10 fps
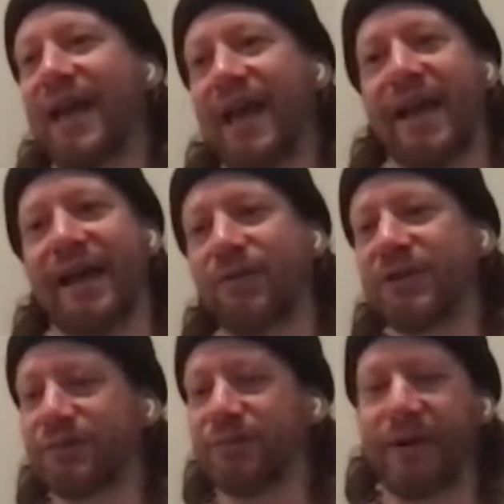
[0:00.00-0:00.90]
and we
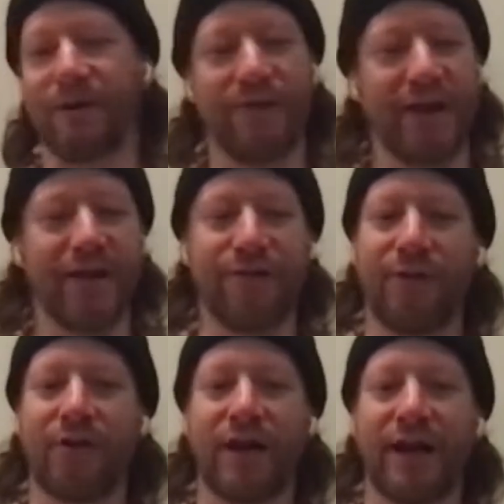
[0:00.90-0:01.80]
just put out a video
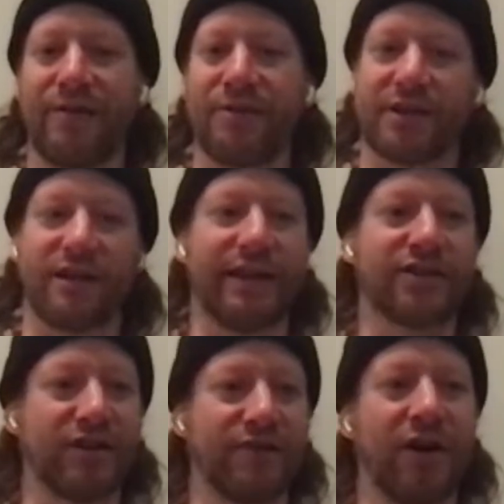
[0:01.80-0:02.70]
for it, and it was a
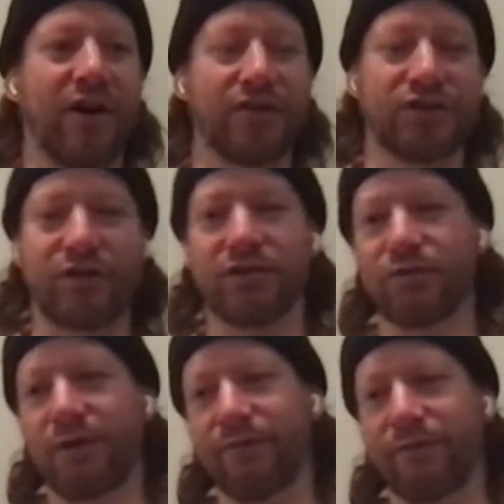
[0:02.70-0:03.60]
collection of all the shows
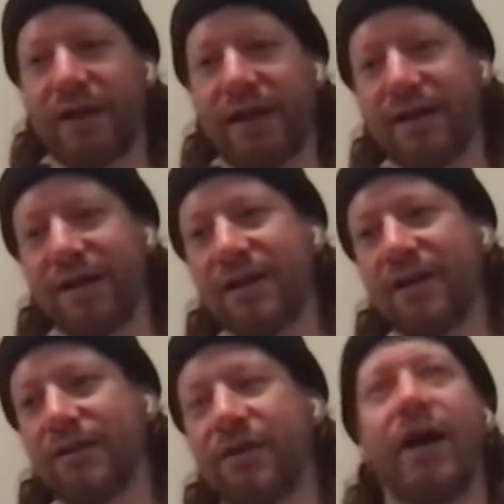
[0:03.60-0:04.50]
that we've played,
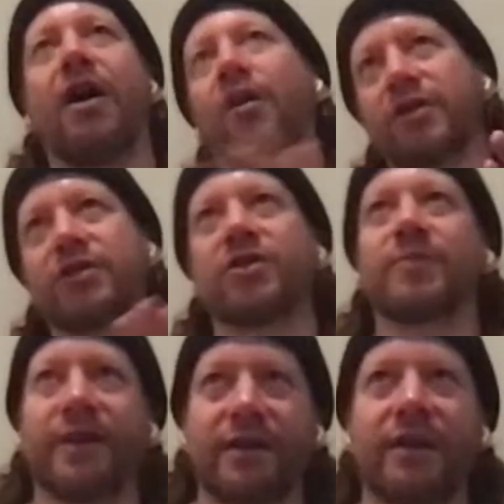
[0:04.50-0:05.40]
not all the shows,
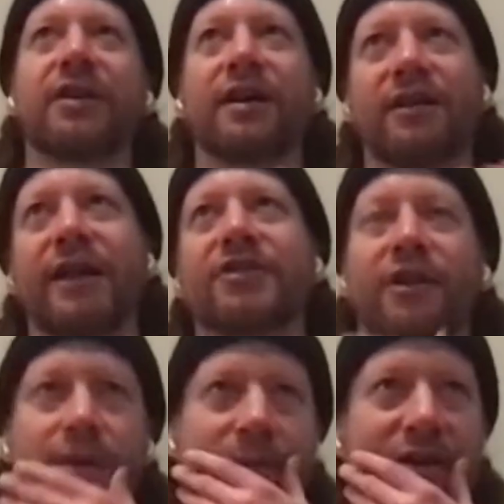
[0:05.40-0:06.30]
but a
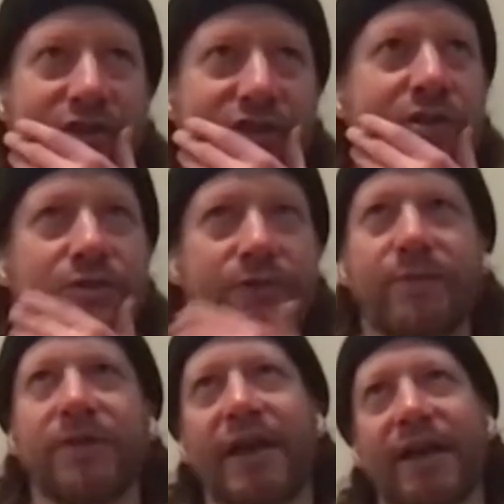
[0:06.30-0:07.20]
collection of a bunch of shows
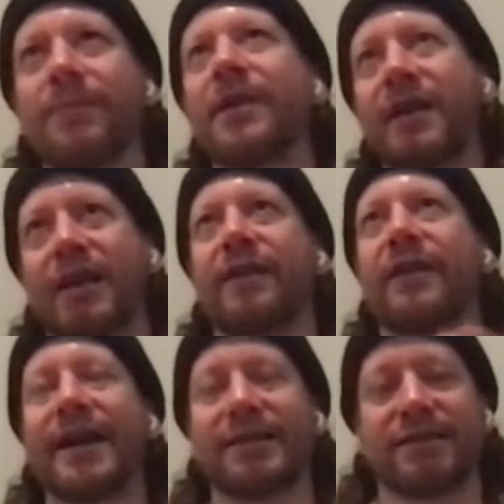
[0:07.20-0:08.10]
we played in the
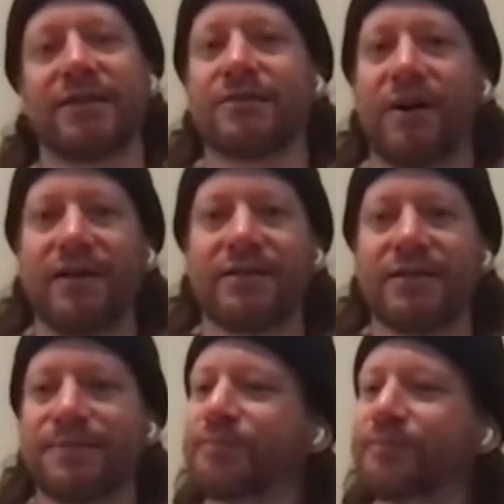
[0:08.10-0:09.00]
last 6 months,